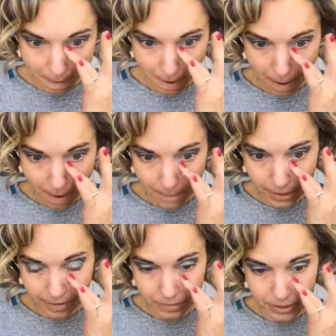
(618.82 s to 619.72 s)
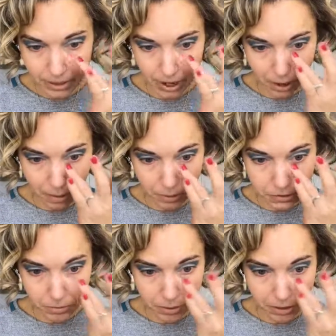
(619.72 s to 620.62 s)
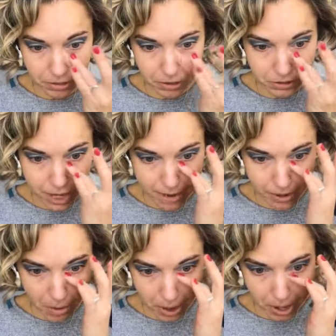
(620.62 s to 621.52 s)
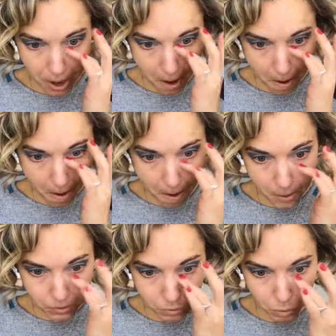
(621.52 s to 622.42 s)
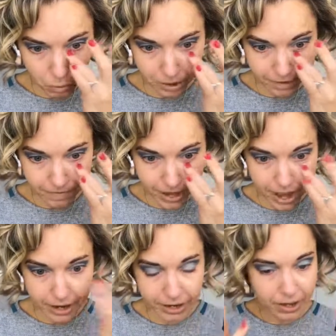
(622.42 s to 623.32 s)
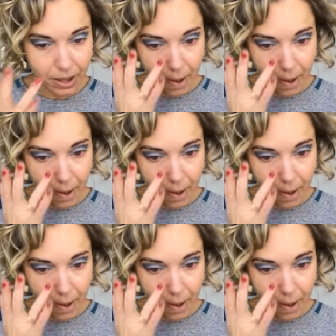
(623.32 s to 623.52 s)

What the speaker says: I've been there. This will be my 3rd time going. It's really fun.